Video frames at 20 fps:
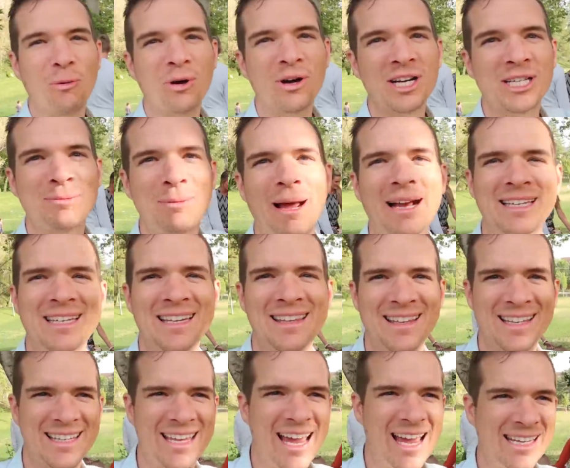we're
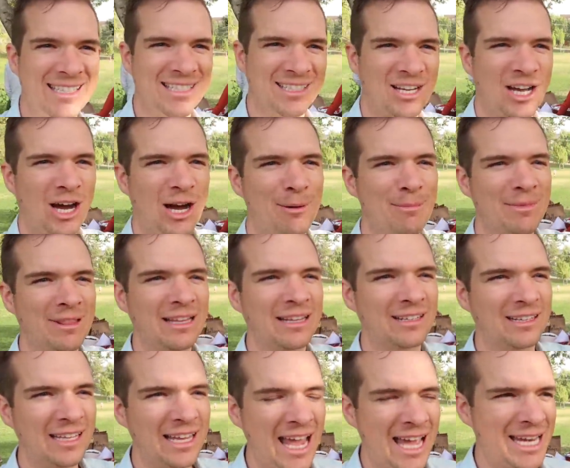expecting the guests to come
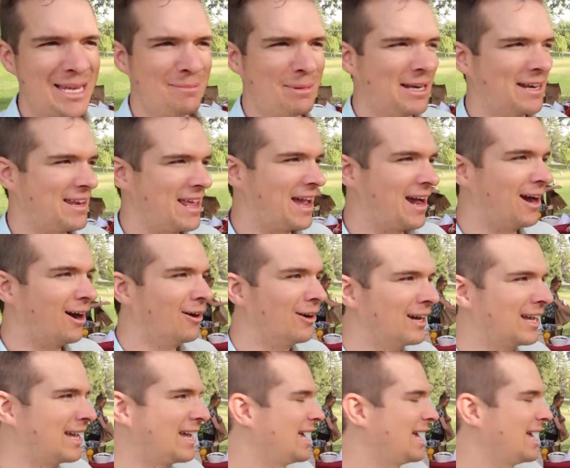literally any minute now,